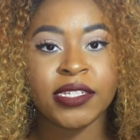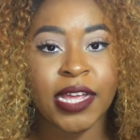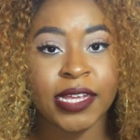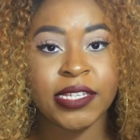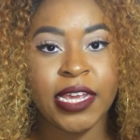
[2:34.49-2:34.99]

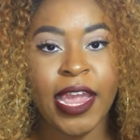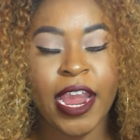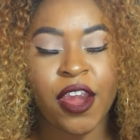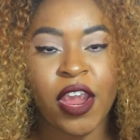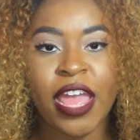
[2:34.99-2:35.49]
Cexxy
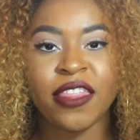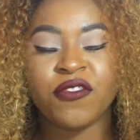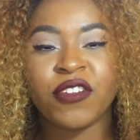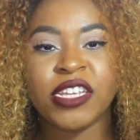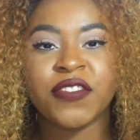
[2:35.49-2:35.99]
hair. And
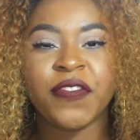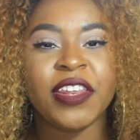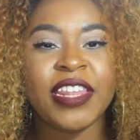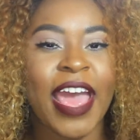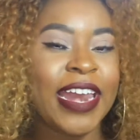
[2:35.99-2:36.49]
the reason
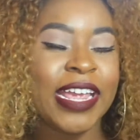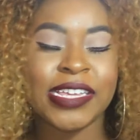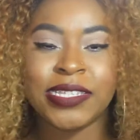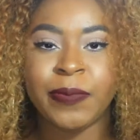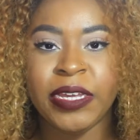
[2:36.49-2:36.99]
for that
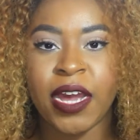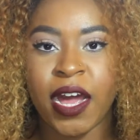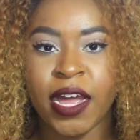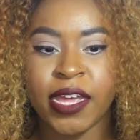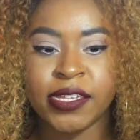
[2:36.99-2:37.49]
is
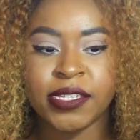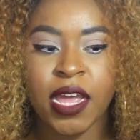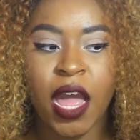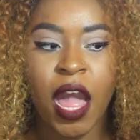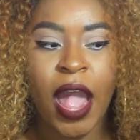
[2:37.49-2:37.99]
because
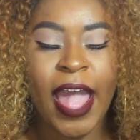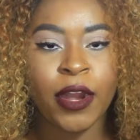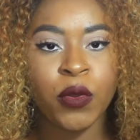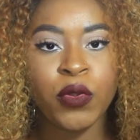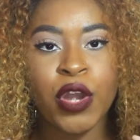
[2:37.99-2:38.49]
I
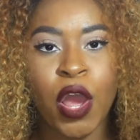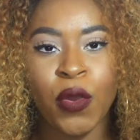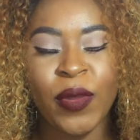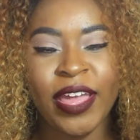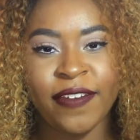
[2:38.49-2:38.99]
don't
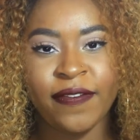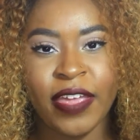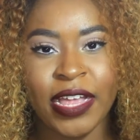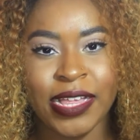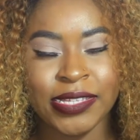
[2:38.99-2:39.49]
know if
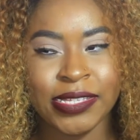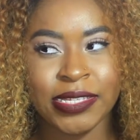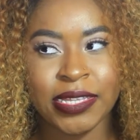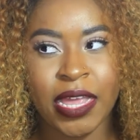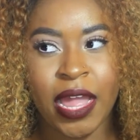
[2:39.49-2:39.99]

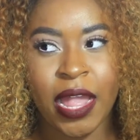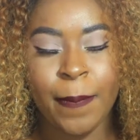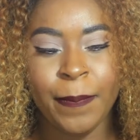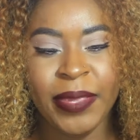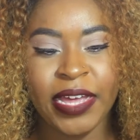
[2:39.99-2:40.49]
it's
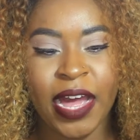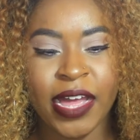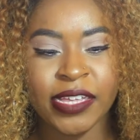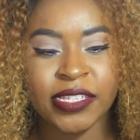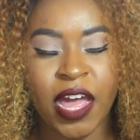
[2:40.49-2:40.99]

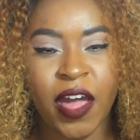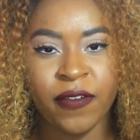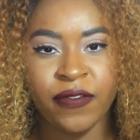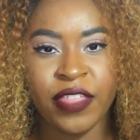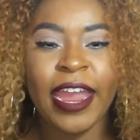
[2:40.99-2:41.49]
because
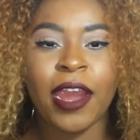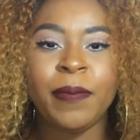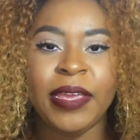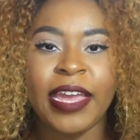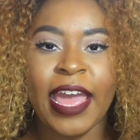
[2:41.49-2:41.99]
of the hair
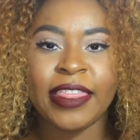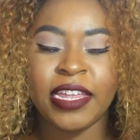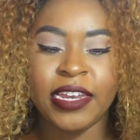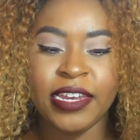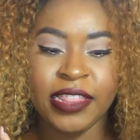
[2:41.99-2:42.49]
being at
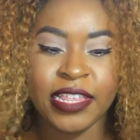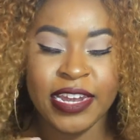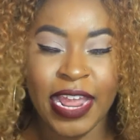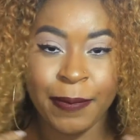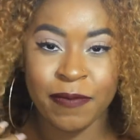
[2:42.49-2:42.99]
the
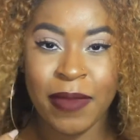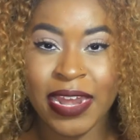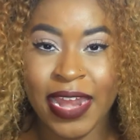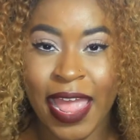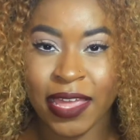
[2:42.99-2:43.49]
nape of
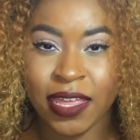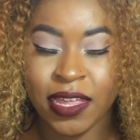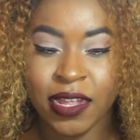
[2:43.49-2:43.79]
my neck.